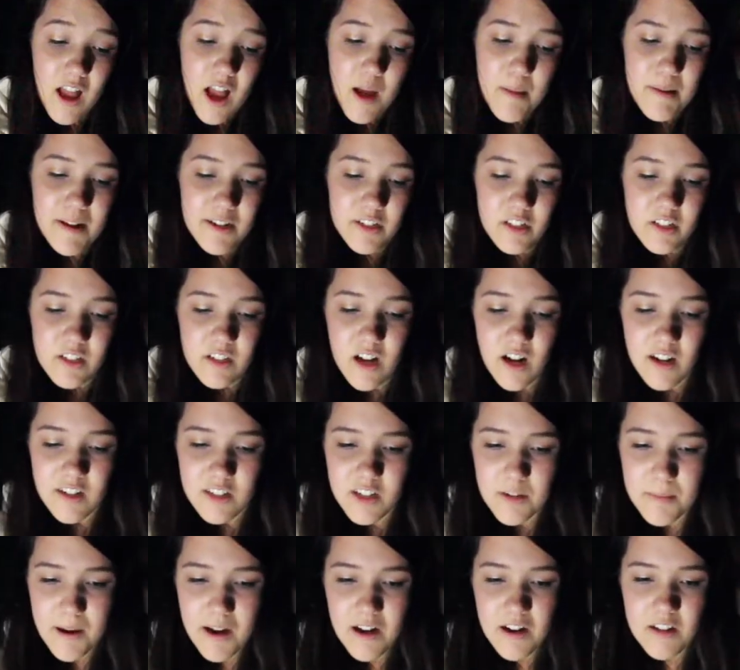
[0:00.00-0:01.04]
I mean, just talk to
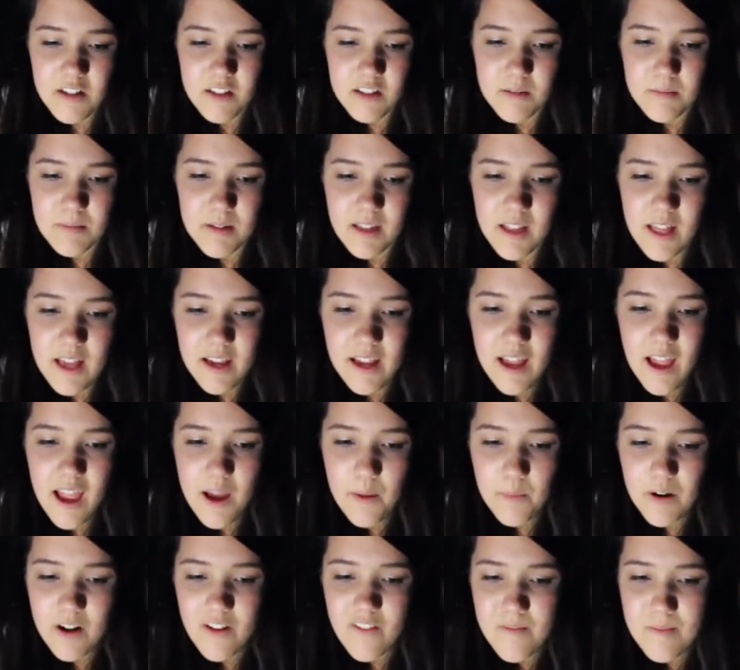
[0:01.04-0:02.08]
your parents and be like,
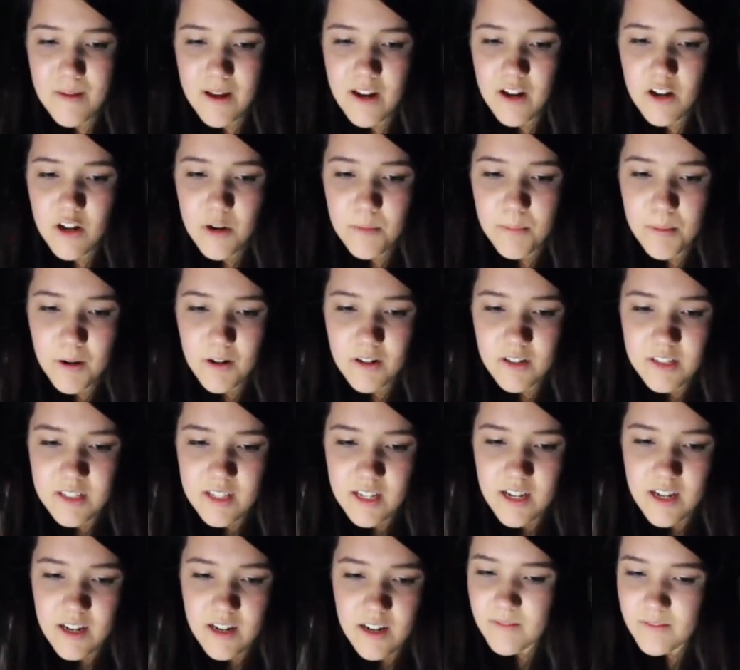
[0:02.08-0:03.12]
hey, what if you met a new
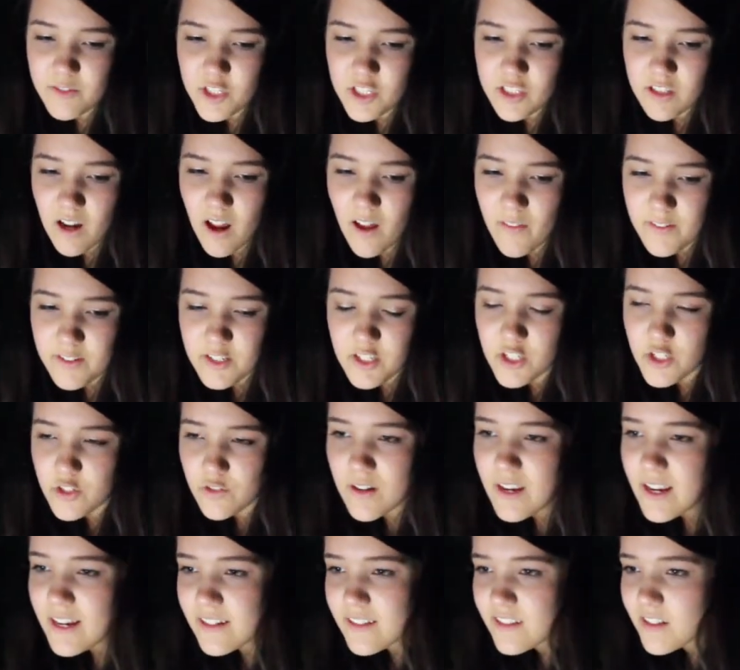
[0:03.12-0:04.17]
person just on the
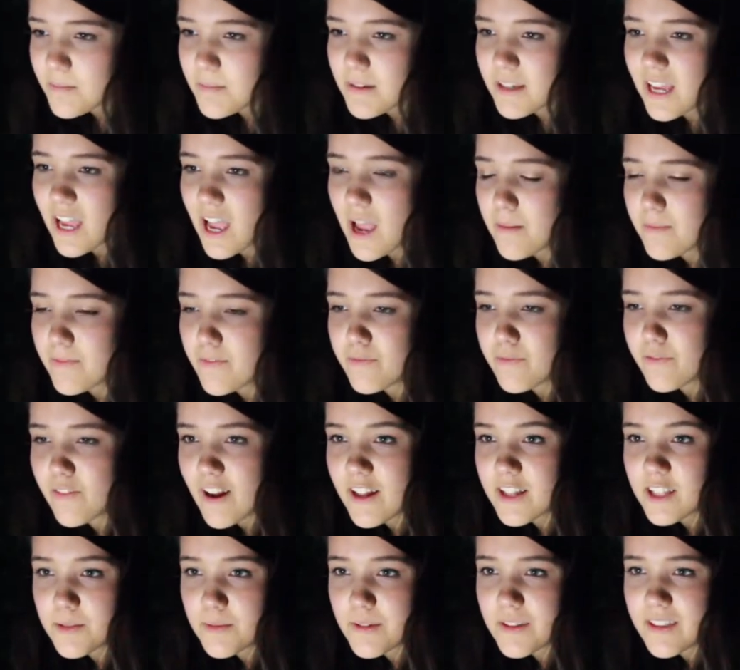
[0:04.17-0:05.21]
streets and became
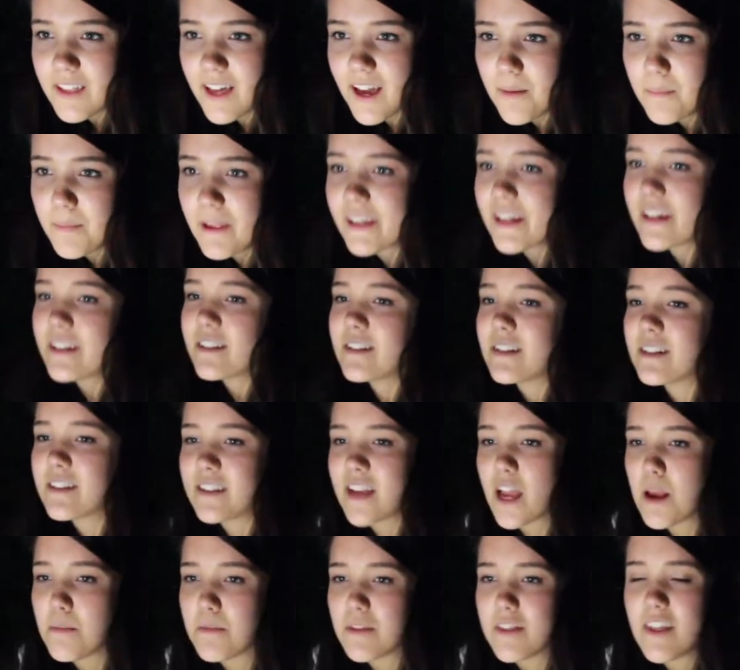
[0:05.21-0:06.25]
friends with them? Like, it's the
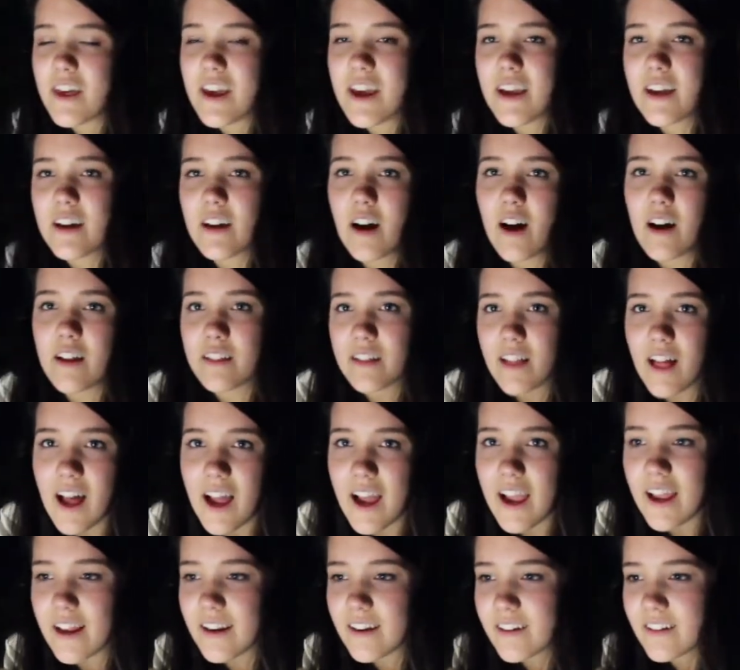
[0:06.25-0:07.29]
same thing
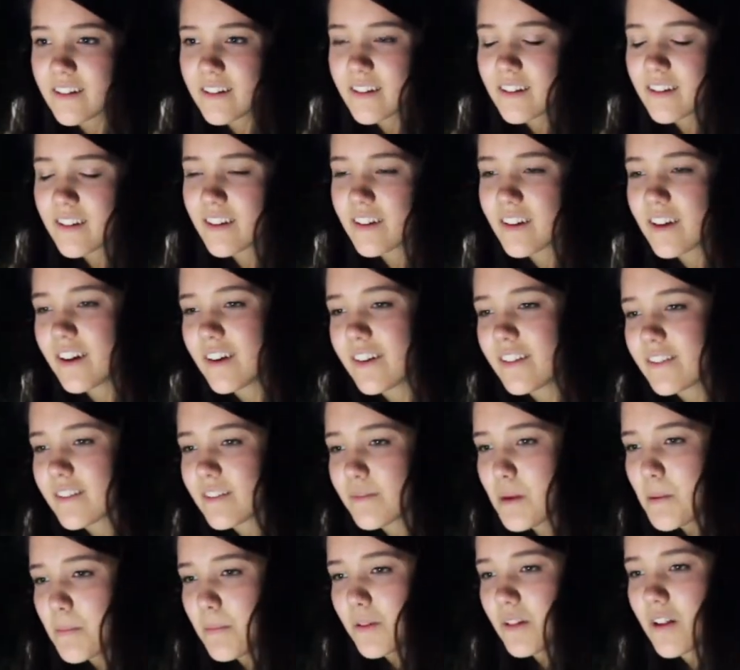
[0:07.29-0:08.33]
online. You know,
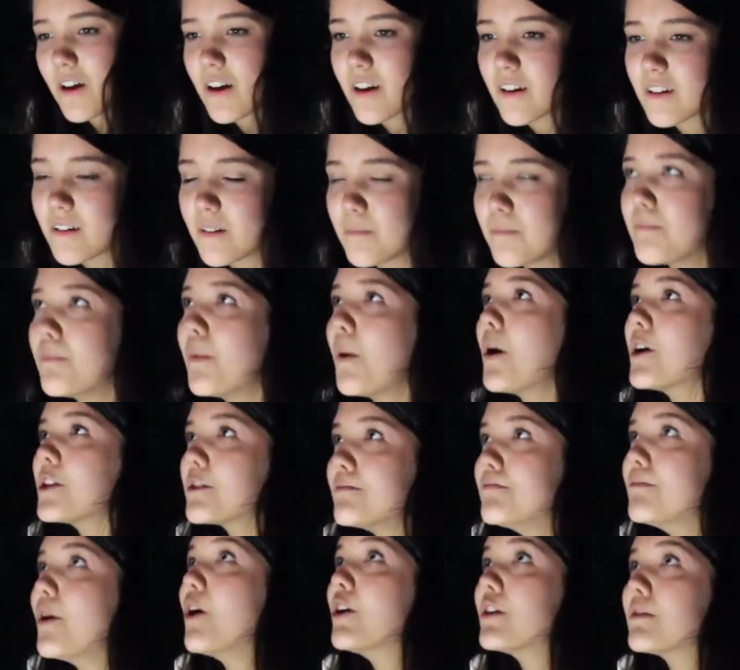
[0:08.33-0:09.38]
people aren't, most
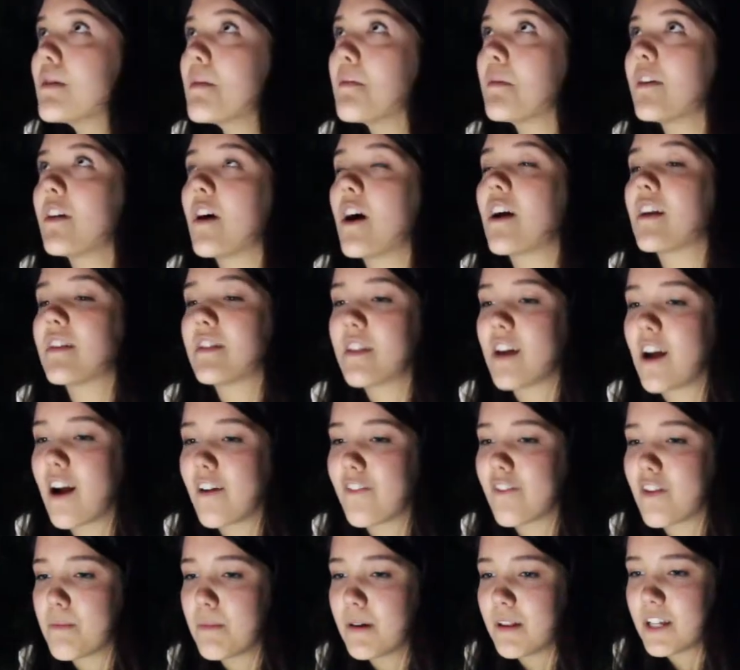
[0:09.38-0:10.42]
people aren't there
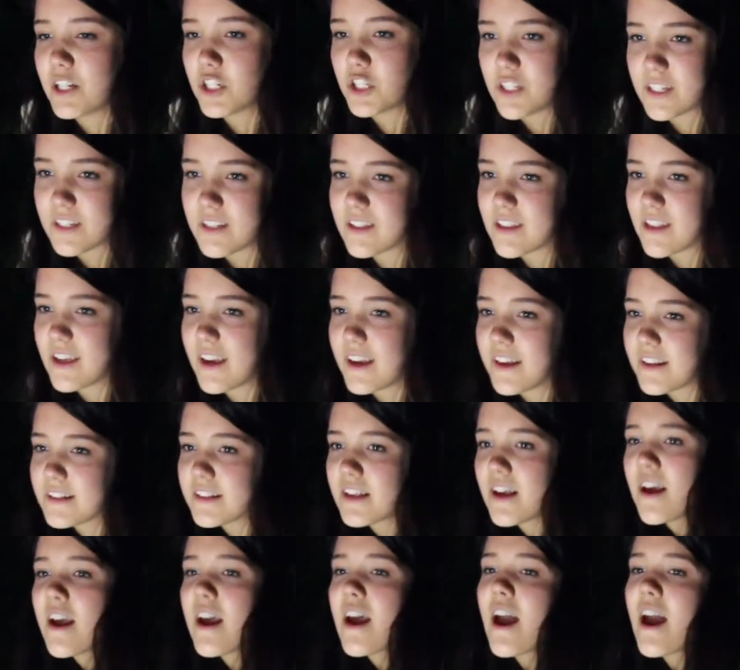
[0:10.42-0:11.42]
for malicious things.